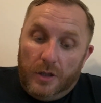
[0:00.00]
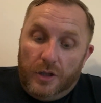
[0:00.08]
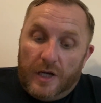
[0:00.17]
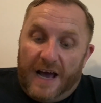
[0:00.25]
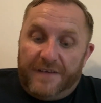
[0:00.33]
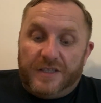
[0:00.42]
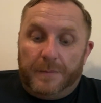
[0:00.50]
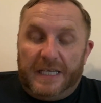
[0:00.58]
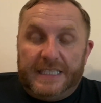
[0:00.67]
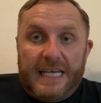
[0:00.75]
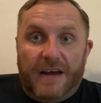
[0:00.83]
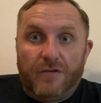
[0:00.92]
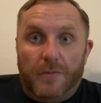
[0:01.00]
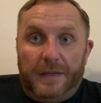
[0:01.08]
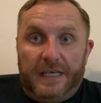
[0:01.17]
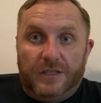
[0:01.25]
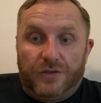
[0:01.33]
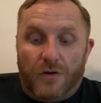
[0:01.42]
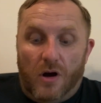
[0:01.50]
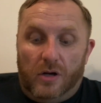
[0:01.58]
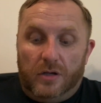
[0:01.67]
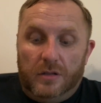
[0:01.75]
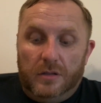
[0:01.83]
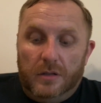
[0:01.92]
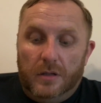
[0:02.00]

You have to be terribly strong.